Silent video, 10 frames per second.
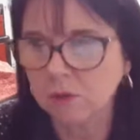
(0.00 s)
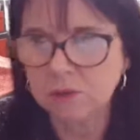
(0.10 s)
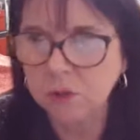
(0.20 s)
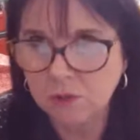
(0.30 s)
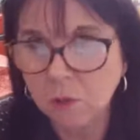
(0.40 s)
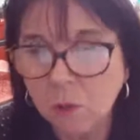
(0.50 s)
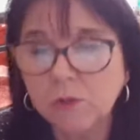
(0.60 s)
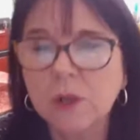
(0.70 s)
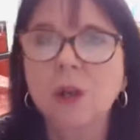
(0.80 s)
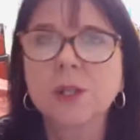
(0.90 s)
an
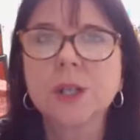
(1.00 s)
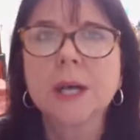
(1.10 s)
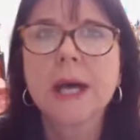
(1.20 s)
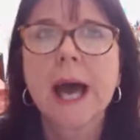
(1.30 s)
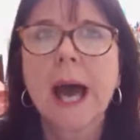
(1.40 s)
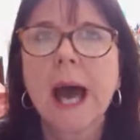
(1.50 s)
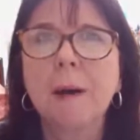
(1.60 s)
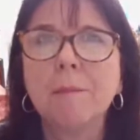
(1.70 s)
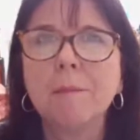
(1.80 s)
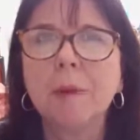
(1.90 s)
awful lot,
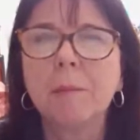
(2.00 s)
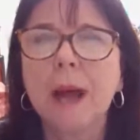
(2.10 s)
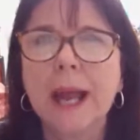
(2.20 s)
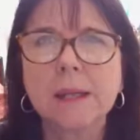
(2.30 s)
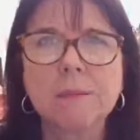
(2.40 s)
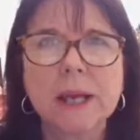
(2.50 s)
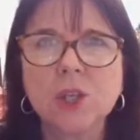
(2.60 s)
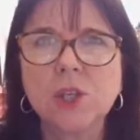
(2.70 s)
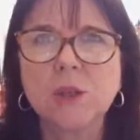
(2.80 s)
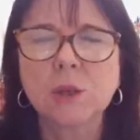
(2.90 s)
but my
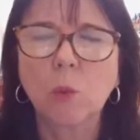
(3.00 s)
animation, the